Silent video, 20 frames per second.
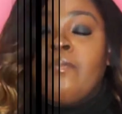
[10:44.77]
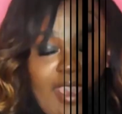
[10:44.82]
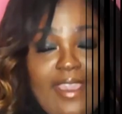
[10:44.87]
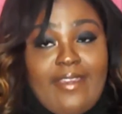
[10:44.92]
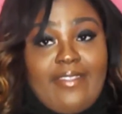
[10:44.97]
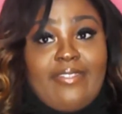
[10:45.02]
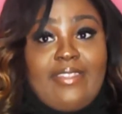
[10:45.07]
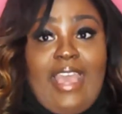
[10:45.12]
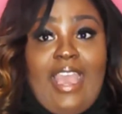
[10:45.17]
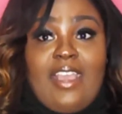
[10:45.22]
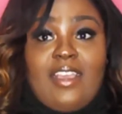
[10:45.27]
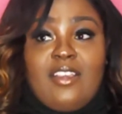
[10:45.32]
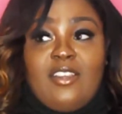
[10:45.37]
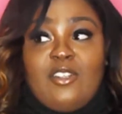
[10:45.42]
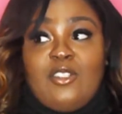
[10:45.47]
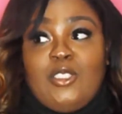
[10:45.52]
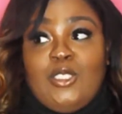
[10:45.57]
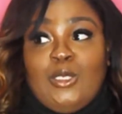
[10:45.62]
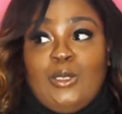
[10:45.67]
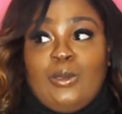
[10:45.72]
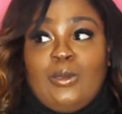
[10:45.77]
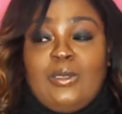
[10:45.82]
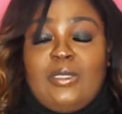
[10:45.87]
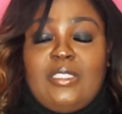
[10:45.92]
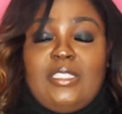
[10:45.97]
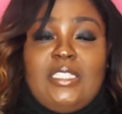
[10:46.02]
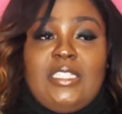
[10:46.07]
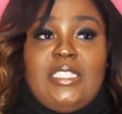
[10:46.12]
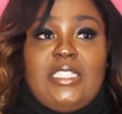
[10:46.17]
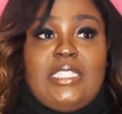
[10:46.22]
And that concludes
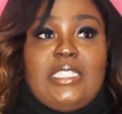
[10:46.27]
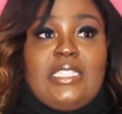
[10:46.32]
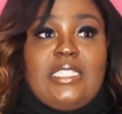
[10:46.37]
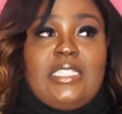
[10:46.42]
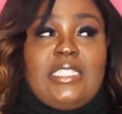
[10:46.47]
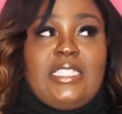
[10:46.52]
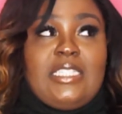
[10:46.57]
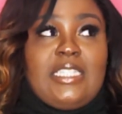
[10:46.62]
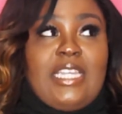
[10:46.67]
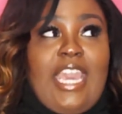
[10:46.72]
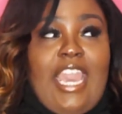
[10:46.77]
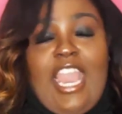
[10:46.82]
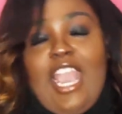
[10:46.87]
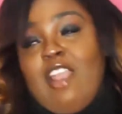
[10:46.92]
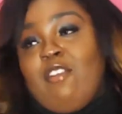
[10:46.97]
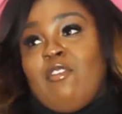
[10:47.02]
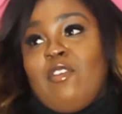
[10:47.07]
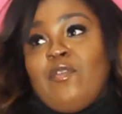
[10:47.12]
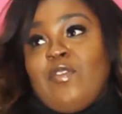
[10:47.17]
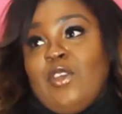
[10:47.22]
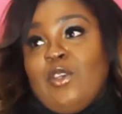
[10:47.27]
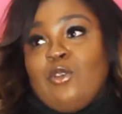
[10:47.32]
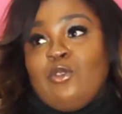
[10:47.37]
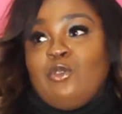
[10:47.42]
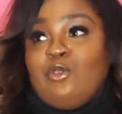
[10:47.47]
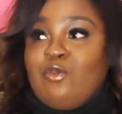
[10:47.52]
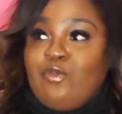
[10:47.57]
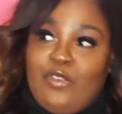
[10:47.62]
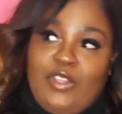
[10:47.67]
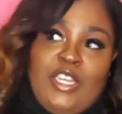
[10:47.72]
this hair review
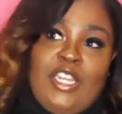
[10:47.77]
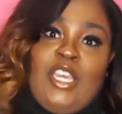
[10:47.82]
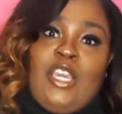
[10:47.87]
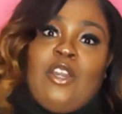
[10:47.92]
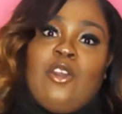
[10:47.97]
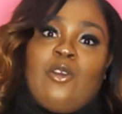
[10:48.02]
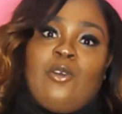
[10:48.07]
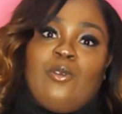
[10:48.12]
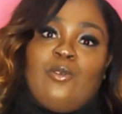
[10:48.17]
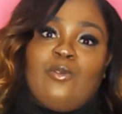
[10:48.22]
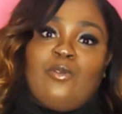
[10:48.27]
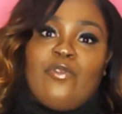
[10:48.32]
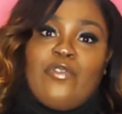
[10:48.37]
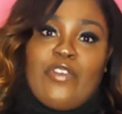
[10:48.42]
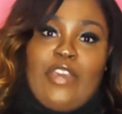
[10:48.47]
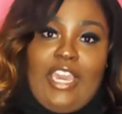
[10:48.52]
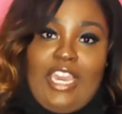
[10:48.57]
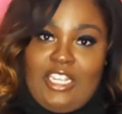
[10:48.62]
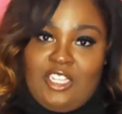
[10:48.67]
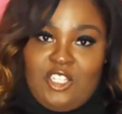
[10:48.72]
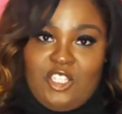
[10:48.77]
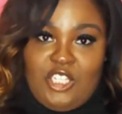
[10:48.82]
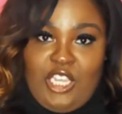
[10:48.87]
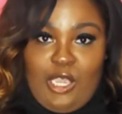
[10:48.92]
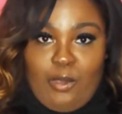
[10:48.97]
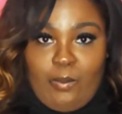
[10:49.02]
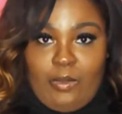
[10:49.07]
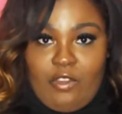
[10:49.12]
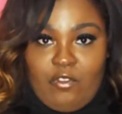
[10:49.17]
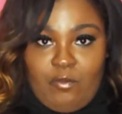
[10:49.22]
video for
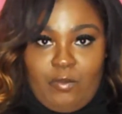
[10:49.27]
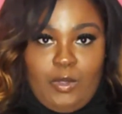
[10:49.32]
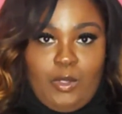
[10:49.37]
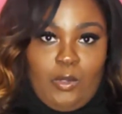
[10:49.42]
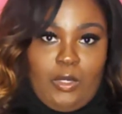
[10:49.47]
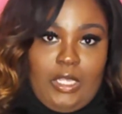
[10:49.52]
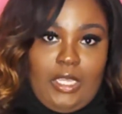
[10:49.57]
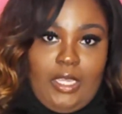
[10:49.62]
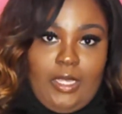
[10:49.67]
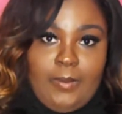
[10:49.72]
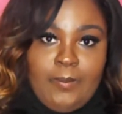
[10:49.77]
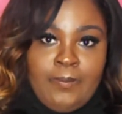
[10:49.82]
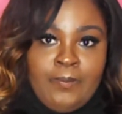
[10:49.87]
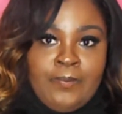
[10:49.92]
HJ Reeve Beauty.